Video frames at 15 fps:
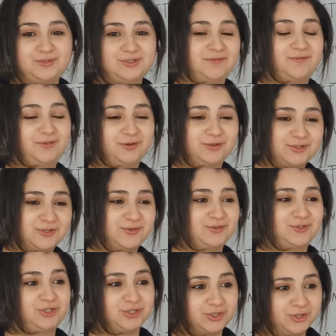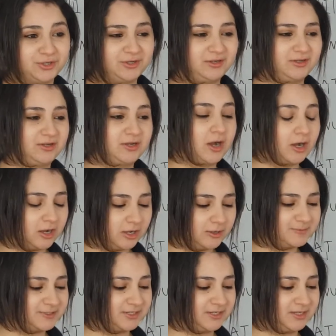fructose, sugar,
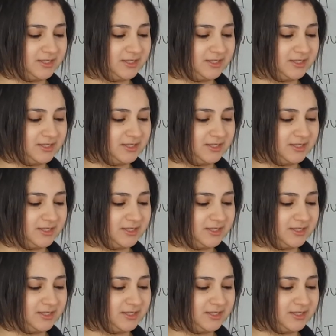carbs.